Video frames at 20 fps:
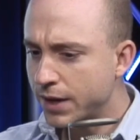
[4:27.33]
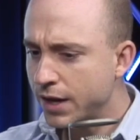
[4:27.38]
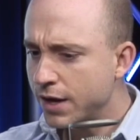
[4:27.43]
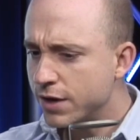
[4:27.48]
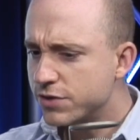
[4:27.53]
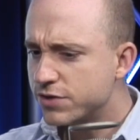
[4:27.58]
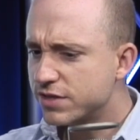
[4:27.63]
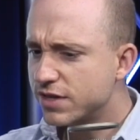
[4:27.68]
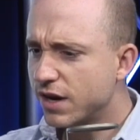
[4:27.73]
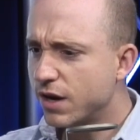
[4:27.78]

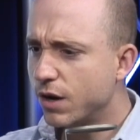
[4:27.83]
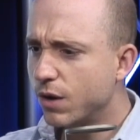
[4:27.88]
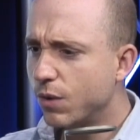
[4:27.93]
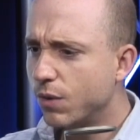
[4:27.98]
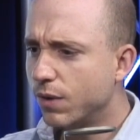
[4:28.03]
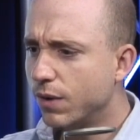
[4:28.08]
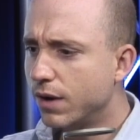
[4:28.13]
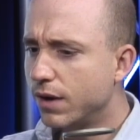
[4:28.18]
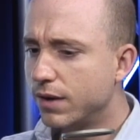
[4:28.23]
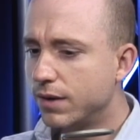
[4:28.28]

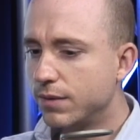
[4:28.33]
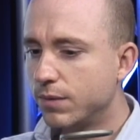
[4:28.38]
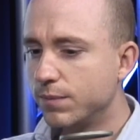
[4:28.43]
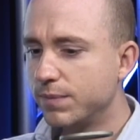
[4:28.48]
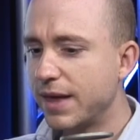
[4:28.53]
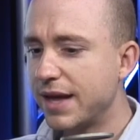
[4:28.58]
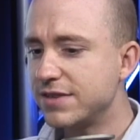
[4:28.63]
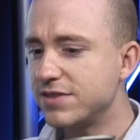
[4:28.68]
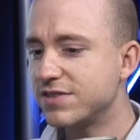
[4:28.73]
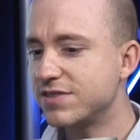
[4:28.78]
So
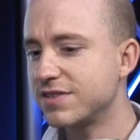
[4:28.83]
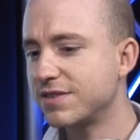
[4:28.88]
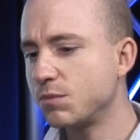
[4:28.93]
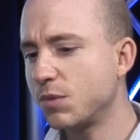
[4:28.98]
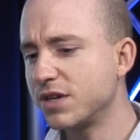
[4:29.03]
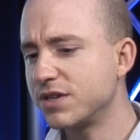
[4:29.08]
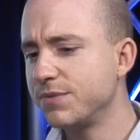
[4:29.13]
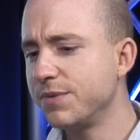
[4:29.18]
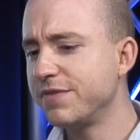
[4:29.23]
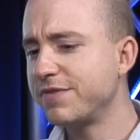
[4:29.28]

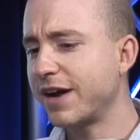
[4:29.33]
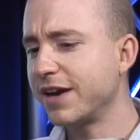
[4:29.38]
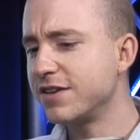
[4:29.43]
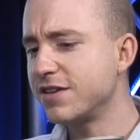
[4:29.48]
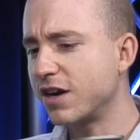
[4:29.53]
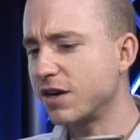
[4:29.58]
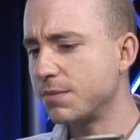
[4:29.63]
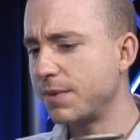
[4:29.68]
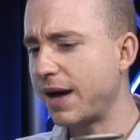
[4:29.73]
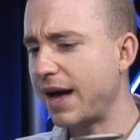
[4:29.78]
we've kind
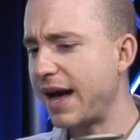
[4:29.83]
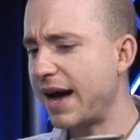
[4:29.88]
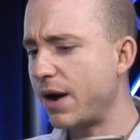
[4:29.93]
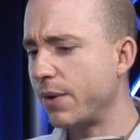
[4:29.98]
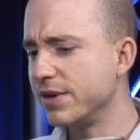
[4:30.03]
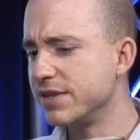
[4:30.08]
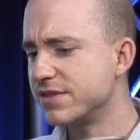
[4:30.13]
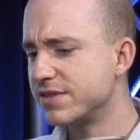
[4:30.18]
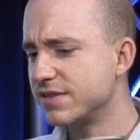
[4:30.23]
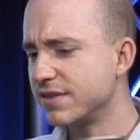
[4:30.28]
of talked about
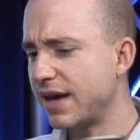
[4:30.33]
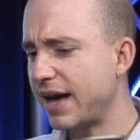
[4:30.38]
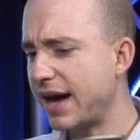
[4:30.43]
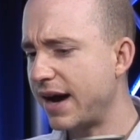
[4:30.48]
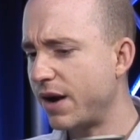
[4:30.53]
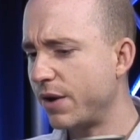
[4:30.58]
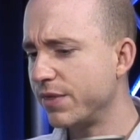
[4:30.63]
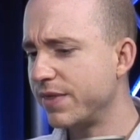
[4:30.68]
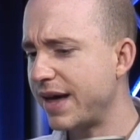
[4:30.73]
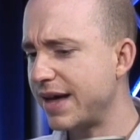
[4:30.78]

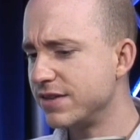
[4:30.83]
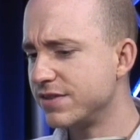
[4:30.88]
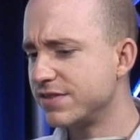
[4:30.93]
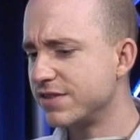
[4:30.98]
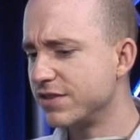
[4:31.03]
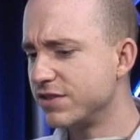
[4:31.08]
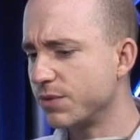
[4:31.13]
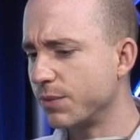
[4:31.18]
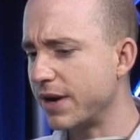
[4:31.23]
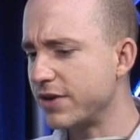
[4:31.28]
how that
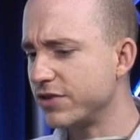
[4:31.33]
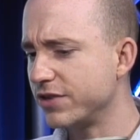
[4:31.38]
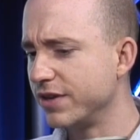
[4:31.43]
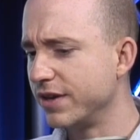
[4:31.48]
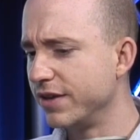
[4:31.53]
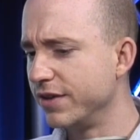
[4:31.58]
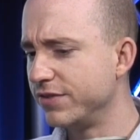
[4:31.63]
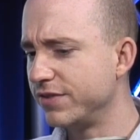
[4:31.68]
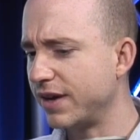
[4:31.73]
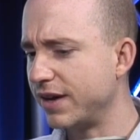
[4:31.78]

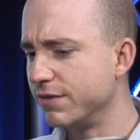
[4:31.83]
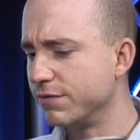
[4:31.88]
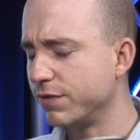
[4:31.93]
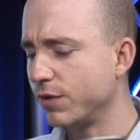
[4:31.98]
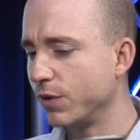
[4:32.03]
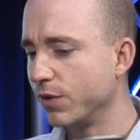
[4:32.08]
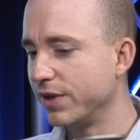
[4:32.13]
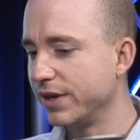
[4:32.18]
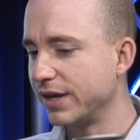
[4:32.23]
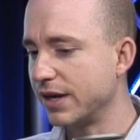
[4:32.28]
situation is
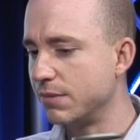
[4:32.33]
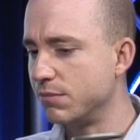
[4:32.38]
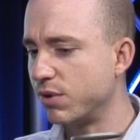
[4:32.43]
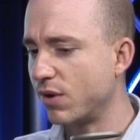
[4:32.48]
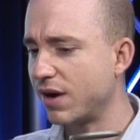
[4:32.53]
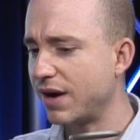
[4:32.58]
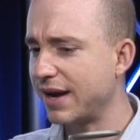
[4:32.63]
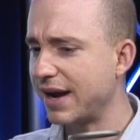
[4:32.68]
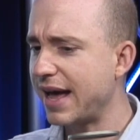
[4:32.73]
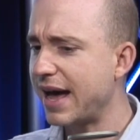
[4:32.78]
unfolding
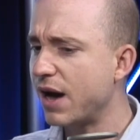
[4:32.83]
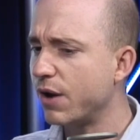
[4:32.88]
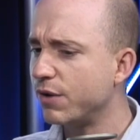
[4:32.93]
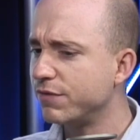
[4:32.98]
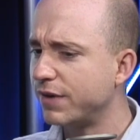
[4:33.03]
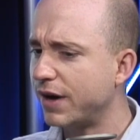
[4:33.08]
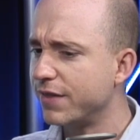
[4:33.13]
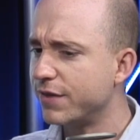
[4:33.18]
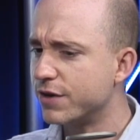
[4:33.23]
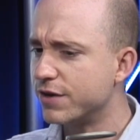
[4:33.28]
abroad. How
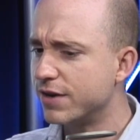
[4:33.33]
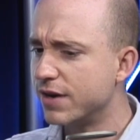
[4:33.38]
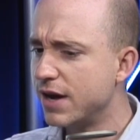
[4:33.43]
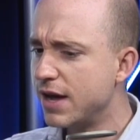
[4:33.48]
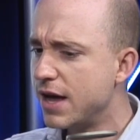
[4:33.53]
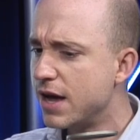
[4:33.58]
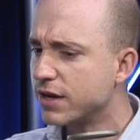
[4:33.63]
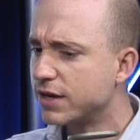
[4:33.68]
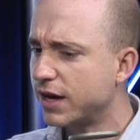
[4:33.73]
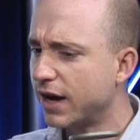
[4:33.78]
have other
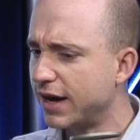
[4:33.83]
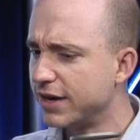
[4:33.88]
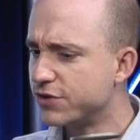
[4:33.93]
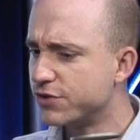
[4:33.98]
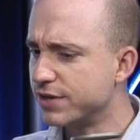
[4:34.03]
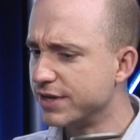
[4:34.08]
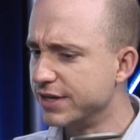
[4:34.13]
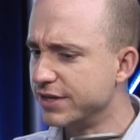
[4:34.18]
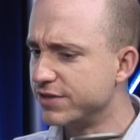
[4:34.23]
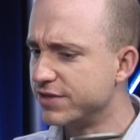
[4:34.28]

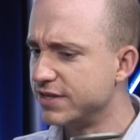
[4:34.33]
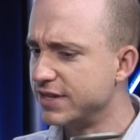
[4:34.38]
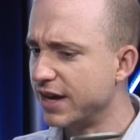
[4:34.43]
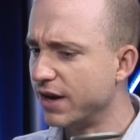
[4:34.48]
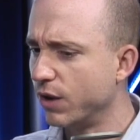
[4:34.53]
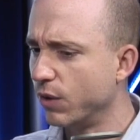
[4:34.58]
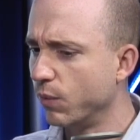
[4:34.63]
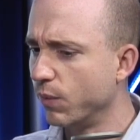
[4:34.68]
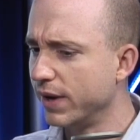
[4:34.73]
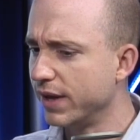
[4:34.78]
countries
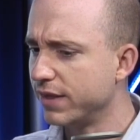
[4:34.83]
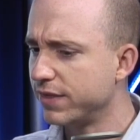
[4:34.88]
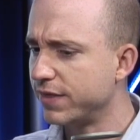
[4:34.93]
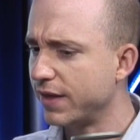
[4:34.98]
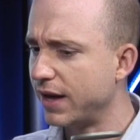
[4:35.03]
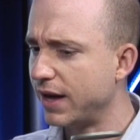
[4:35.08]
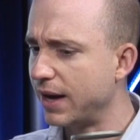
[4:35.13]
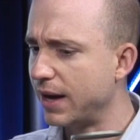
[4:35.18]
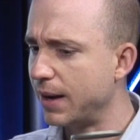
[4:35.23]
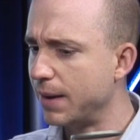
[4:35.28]
dealt with
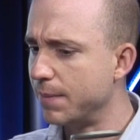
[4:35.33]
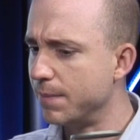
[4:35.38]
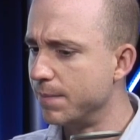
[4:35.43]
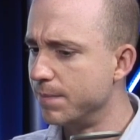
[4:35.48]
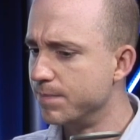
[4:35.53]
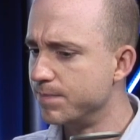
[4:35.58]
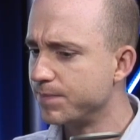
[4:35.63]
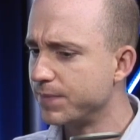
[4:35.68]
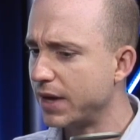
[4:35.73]
insulin?